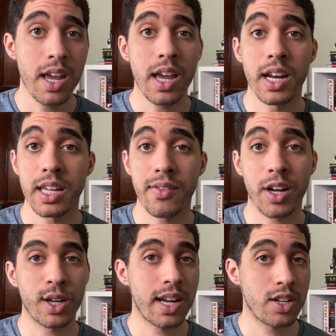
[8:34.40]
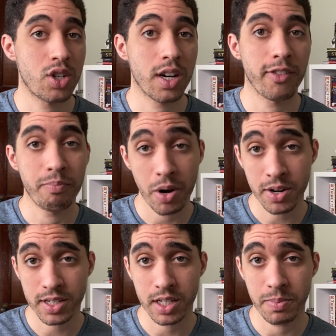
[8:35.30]
and give out a nice chunk of
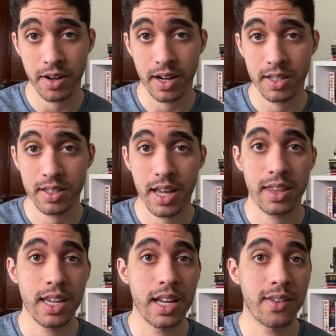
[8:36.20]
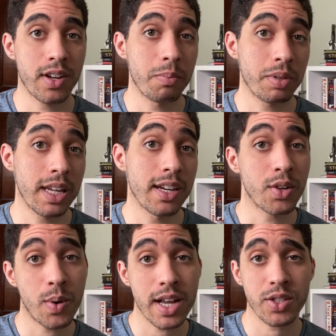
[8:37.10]
bonus experience at the end of a completed
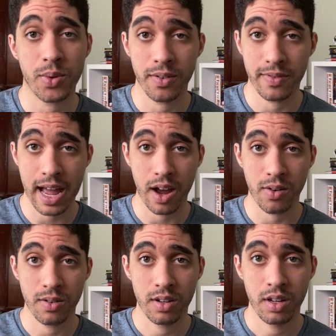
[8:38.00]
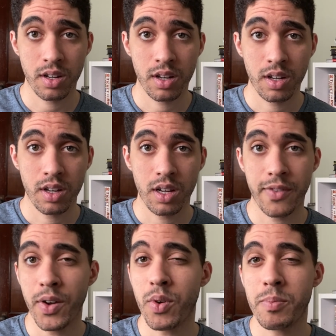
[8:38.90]
quest or vow. If
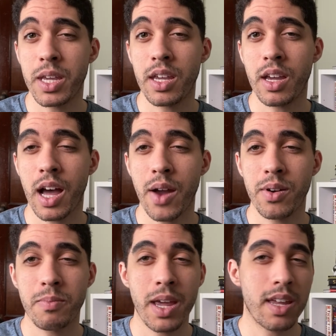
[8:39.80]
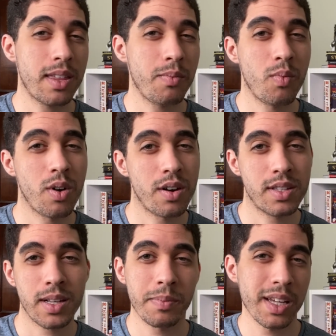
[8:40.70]
it were me, I would make them worth
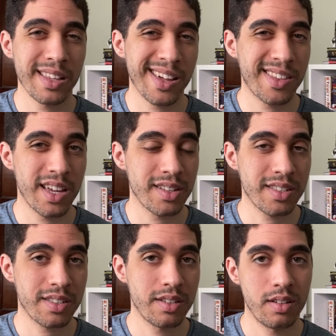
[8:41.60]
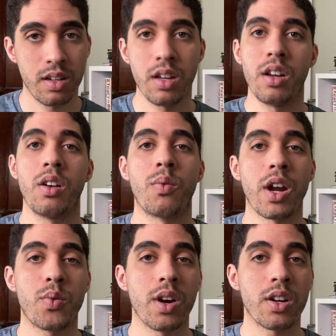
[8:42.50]
something like this.
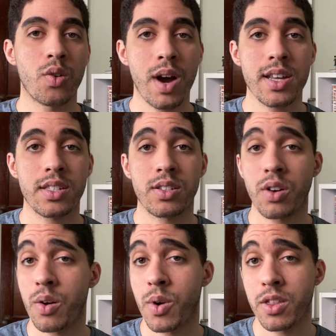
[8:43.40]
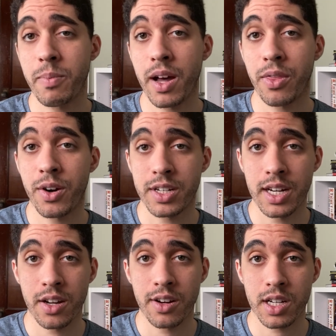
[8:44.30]
Rank 1 quests are worth about
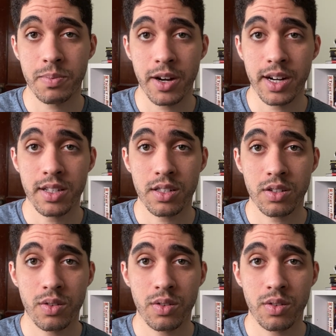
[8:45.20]
1,300 experience,